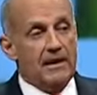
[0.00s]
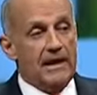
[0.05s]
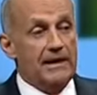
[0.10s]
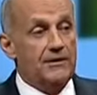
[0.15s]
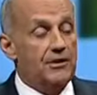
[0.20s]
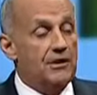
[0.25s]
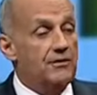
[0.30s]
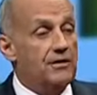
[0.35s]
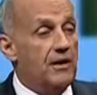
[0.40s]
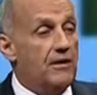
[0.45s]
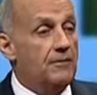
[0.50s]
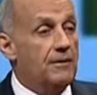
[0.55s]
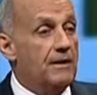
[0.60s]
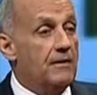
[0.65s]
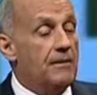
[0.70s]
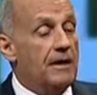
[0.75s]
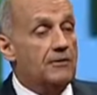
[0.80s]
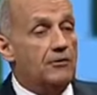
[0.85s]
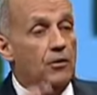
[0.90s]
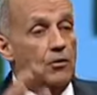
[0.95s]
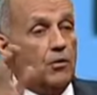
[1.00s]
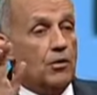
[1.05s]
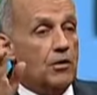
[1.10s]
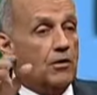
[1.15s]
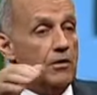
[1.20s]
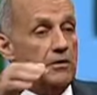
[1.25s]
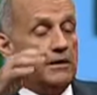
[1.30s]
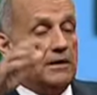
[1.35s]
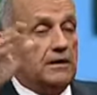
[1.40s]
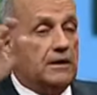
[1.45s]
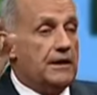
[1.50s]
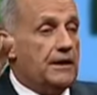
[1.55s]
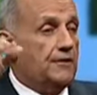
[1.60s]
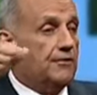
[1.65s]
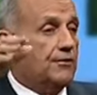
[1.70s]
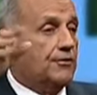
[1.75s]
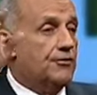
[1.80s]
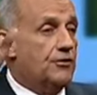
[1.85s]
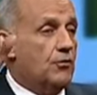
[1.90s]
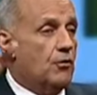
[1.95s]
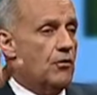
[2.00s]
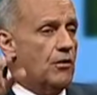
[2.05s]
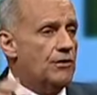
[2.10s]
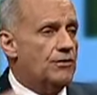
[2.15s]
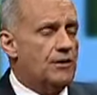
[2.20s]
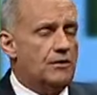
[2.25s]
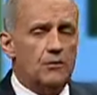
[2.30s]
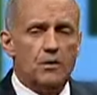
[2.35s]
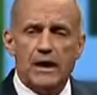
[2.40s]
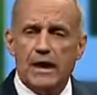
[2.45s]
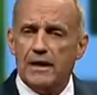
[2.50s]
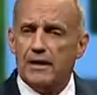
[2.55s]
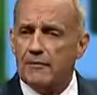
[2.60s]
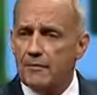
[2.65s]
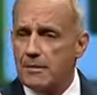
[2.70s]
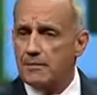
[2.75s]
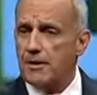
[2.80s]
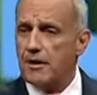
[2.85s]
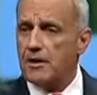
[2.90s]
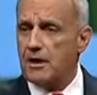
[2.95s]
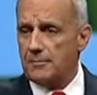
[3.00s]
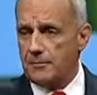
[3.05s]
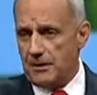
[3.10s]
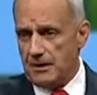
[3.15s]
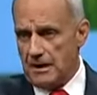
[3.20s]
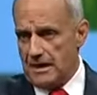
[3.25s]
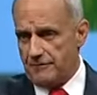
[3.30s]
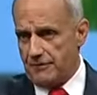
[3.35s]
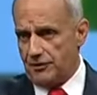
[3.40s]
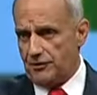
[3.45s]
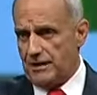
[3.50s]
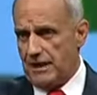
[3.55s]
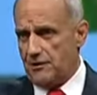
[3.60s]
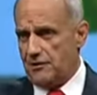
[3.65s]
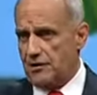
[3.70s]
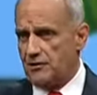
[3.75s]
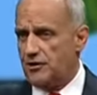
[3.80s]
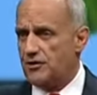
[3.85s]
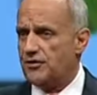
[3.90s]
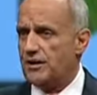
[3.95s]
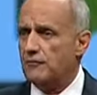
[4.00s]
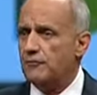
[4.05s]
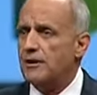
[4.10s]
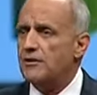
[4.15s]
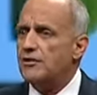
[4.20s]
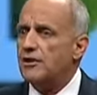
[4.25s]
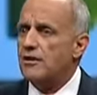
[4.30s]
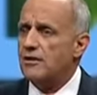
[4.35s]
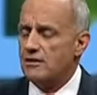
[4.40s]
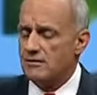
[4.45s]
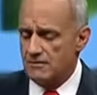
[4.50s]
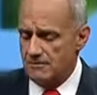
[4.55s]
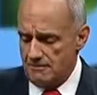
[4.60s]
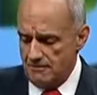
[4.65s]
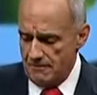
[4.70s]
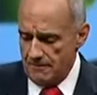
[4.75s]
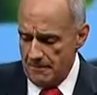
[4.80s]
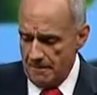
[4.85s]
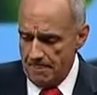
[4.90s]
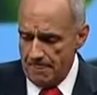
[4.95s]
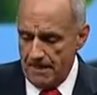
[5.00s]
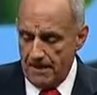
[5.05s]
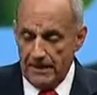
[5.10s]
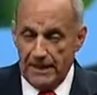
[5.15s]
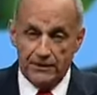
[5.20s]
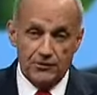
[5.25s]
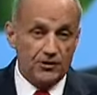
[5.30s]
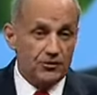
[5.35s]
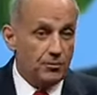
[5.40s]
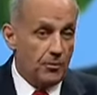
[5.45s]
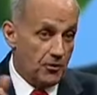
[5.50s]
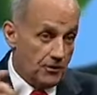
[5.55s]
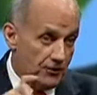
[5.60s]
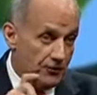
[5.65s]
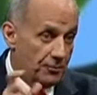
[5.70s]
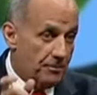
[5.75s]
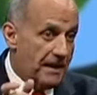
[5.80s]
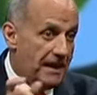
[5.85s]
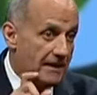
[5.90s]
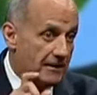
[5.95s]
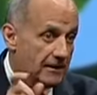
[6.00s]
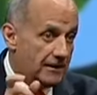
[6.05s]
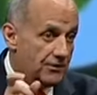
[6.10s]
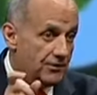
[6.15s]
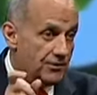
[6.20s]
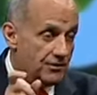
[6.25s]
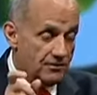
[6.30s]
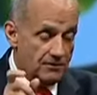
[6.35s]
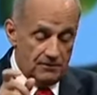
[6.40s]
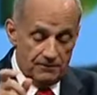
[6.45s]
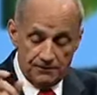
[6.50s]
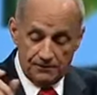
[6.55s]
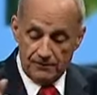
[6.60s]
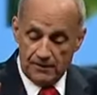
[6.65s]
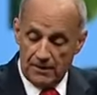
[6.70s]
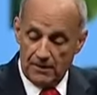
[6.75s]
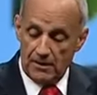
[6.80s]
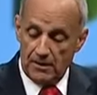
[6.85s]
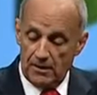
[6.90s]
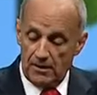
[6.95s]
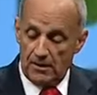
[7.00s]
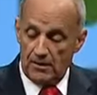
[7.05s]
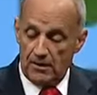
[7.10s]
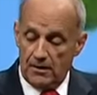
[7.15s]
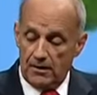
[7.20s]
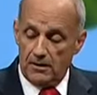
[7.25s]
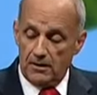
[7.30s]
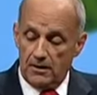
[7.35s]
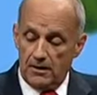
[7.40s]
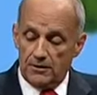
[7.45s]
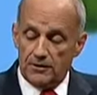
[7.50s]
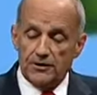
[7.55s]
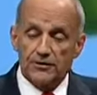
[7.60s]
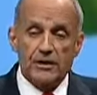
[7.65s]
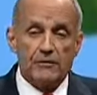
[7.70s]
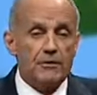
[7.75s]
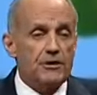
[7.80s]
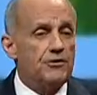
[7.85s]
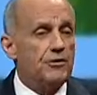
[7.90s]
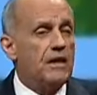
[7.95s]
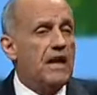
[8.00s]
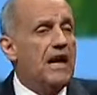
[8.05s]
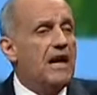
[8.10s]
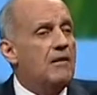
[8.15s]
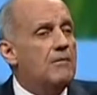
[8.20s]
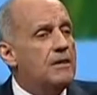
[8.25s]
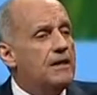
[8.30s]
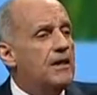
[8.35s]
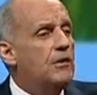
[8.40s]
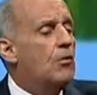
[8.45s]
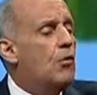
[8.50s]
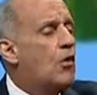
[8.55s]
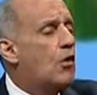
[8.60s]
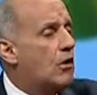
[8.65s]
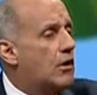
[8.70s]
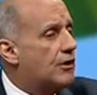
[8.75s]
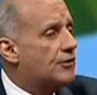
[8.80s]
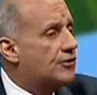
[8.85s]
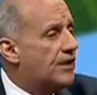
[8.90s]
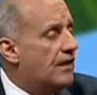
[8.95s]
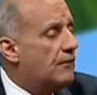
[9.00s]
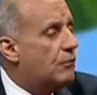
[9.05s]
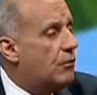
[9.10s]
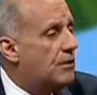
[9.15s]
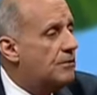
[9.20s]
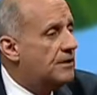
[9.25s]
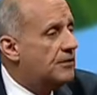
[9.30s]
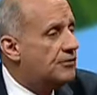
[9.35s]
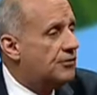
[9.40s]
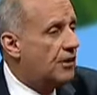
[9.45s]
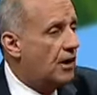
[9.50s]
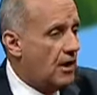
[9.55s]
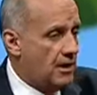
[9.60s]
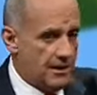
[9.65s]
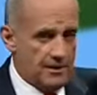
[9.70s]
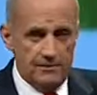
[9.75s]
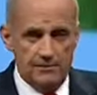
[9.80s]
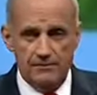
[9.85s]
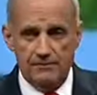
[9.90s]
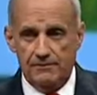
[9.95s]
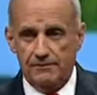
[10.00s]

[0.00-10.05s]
And she'd tell me about the world and leaders and wars. And, and I remember a couple of conversations. She said, Richard, and she spoke in Spanglish. She said, Richard, how many wars have women started?